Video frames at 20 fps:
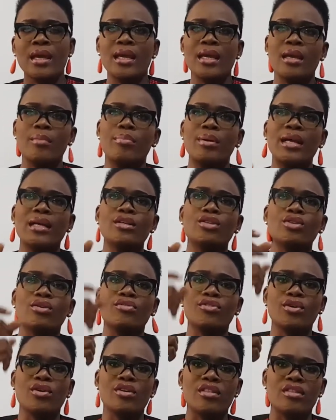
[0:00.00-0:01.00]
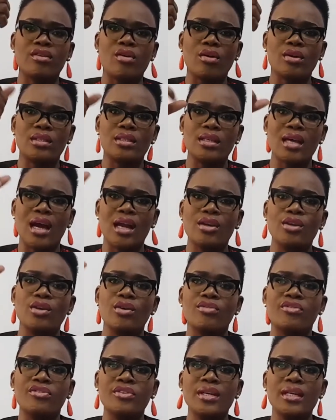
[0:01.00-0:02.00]
A blend of your thoughts and
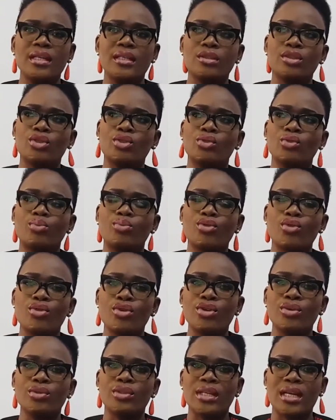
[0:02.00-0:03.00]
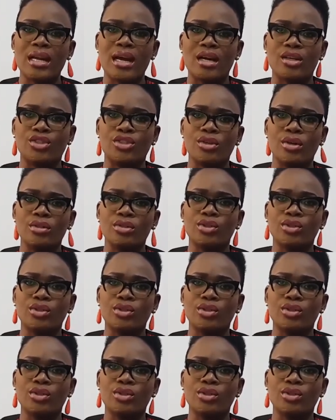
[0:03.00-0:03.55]
your feelings to produce an action.